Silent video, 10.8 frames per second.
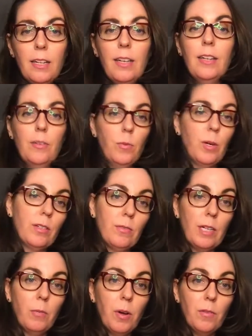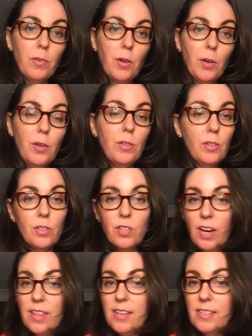and it works really well for her. You could
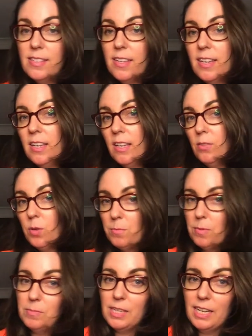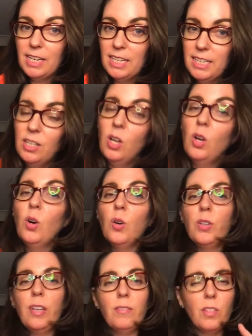try these if you want a mum's hair color, or
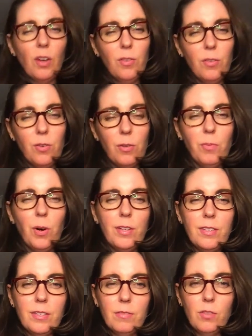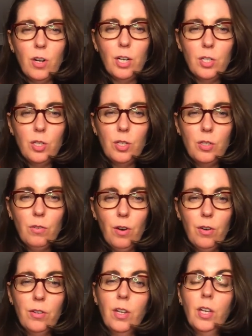you have to go through the process of trying to choose your
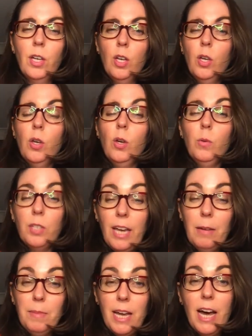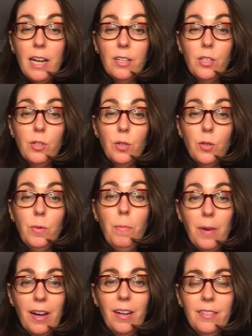own, which can be hard to do,
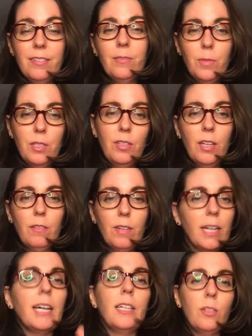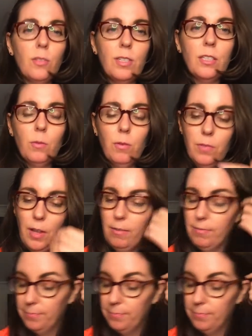but once you get the right color, you'll stick to it for life.